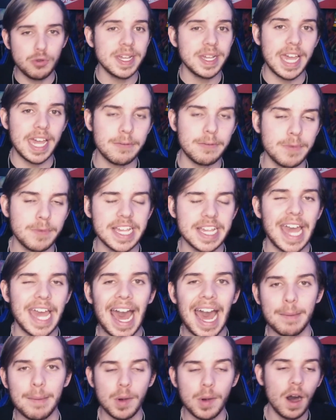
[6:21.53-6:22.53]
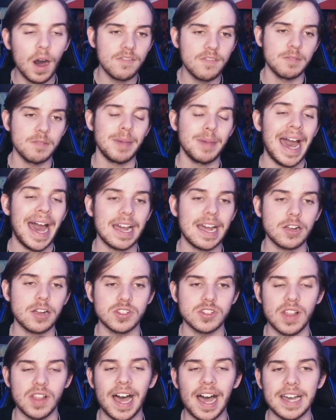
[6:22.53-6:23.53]
a recap of a Packers
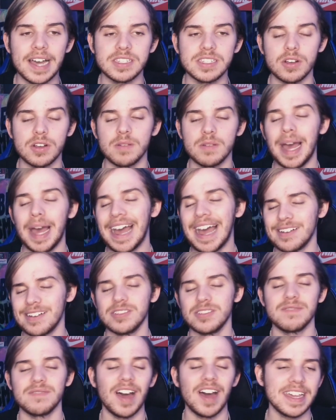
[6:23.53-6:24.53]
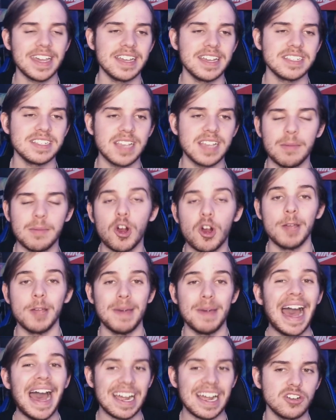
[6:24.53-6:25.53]
Lions or Packers Vikings game or a
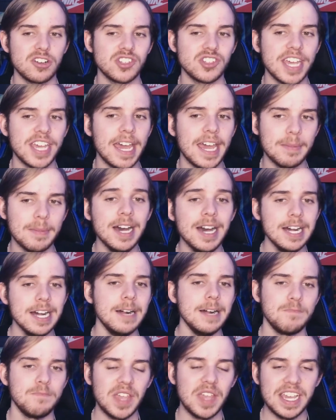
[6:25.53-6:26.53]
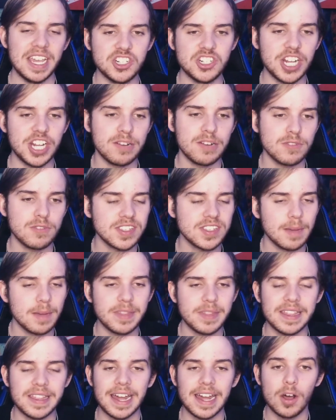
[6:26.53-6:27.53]
Packers game in general,
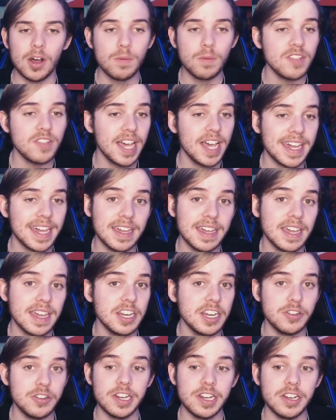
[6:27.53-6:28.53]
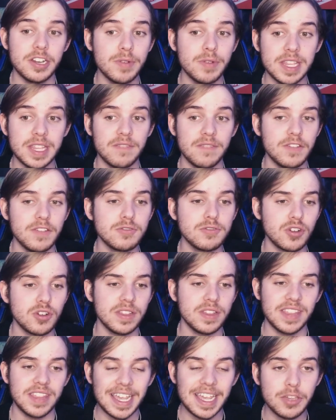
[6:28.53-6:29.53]
something that hopefully I can continue to do in the future.
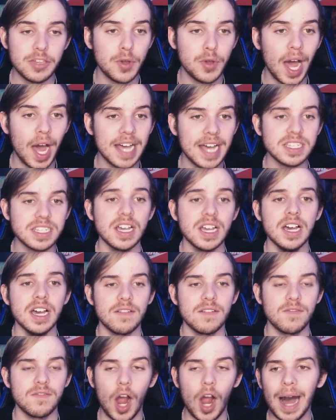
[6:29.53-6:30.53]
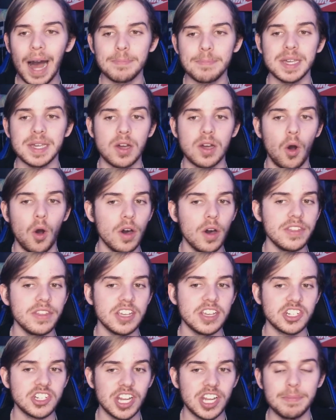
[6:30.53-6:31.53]
And thank you guys for hopping on
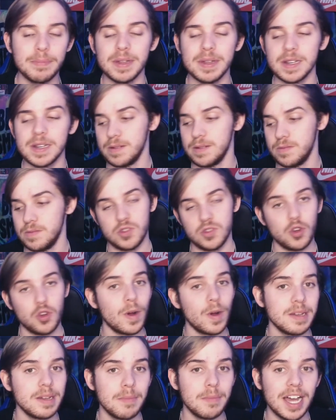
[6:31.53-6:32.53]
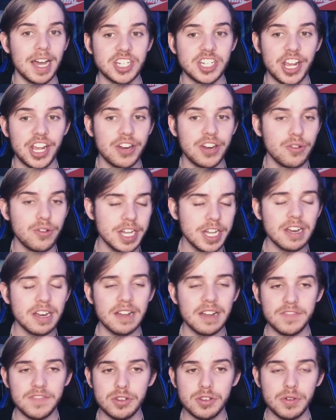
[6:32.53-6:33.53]
this ship and joining my channel here.
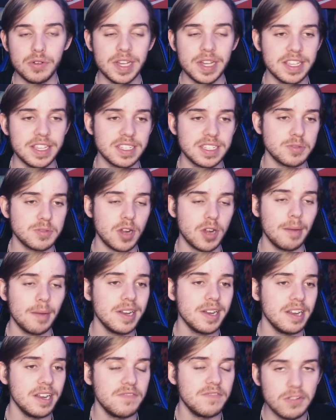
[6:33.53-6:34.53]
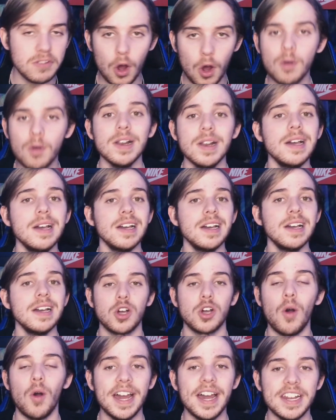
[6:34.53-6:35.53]
If you do hit the subscribe button, if you don't,
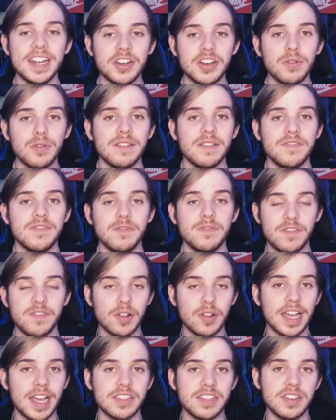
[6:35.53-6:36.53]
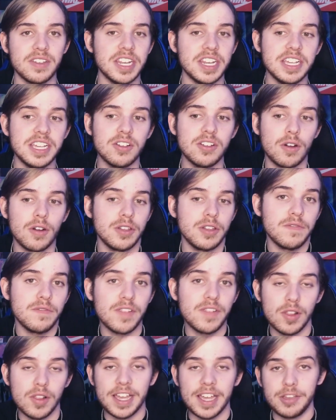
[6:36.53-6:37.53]
go ahead and do it if you feel like the need or you
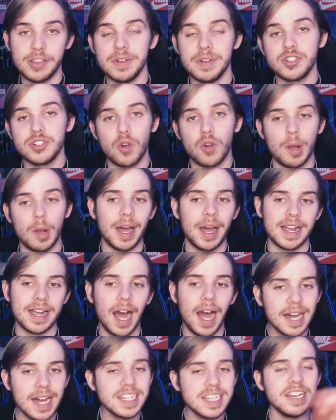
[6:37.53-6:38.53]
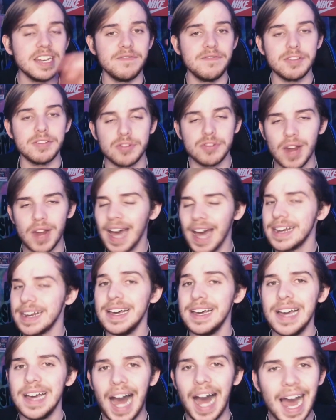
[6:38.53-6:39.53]
feel like you enjoy my content. If you do not,
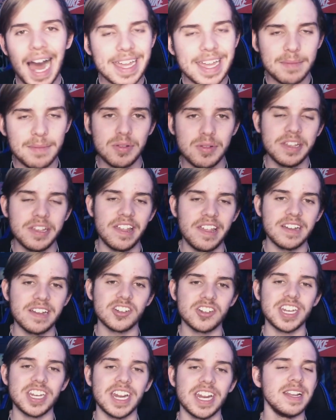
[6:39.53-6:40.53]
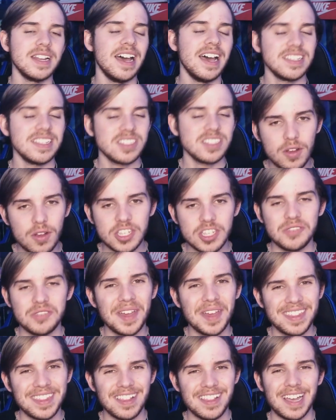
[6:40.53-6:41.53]
I completely understand. As long as you
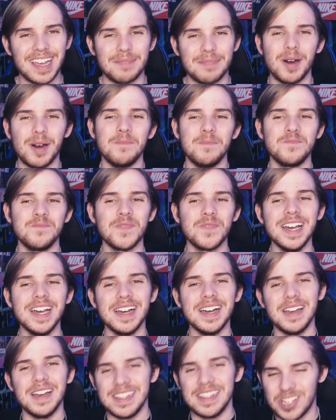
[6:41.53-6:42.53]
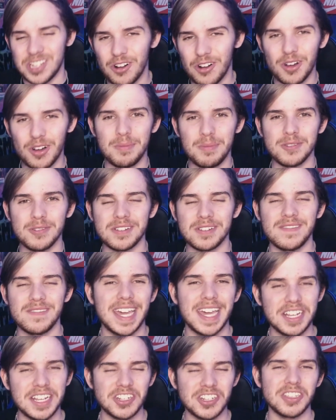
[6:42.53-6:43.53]
hit the like button, turn on post
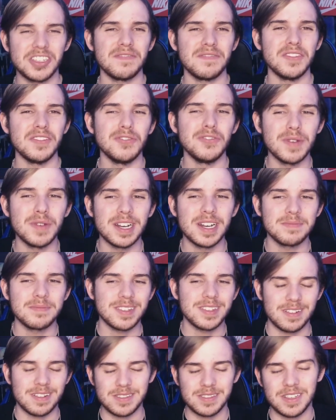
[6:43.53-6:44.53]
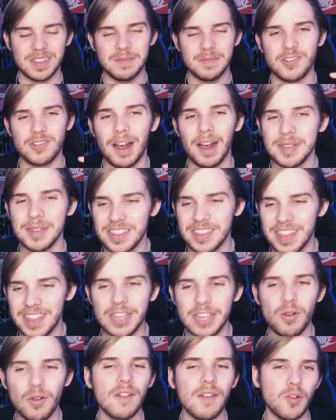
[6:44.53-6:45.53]
notifications if you do end up su subscribing. Thank
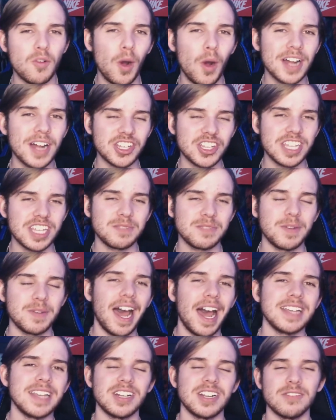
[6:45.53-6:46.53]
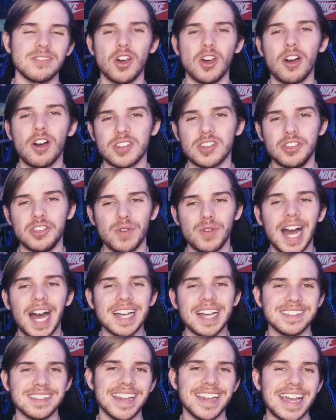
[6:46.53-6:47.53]
you all for watching this one. I shall talk to you
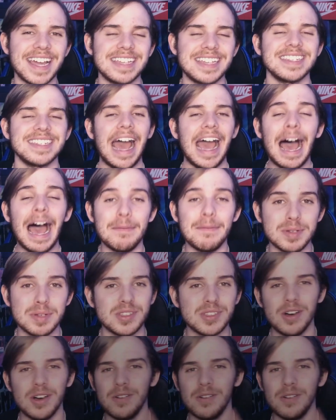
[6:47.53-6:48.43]
guys next episode.